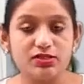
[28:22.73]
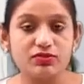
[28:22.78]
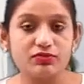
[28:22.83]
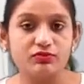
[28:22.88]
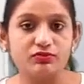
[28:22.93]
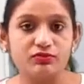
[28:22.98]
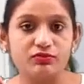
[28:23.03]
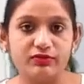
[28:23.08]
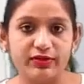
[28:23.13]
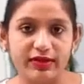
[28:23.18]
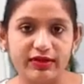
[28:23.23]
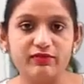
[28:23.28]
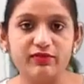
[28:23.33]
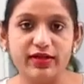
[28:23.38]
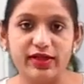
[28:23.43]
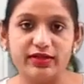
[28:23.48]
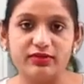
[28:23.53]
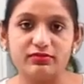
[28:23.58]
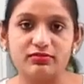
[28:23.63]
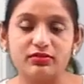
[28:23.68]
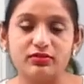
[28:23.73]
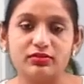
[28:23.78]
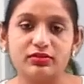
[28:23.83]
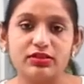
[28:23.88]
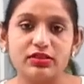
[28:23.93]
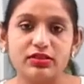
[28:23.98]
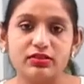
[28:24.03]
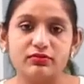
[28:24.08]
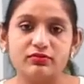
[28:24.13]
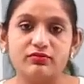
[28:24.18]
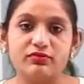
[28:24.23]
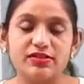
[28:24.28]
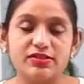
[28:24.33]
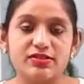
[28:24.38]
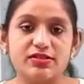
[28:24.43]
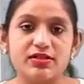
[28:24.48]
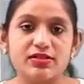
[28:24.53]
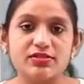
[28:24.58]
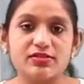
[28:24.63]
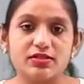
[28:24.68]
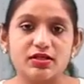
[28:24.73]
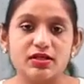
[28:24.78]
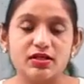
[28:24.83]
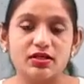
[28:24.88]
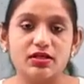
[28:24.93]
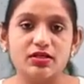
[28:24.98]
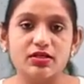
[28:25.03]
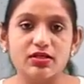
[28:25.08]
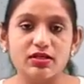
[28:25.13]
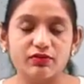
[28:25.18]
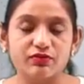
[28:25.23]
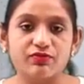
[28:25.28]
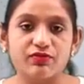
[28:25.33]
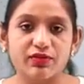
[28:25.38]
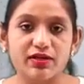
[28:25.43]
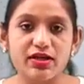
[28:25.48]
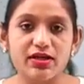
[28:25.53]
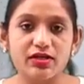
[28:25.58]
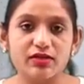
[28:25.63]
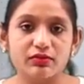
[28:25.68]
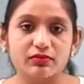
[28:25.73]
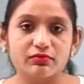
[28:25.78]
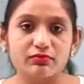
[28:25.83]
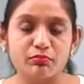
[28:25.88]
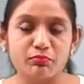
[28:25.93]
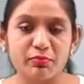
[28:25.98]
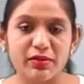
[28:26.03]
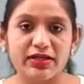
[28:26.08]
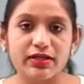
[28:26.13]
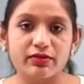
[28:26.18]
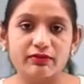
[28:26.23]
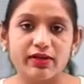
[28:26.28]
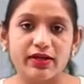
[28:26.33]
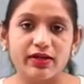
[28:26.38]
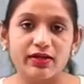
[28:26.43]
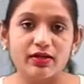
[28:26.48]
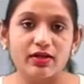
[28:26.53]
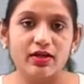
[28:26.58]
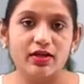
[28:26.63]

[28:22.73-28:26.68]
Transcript: wavelength which is different between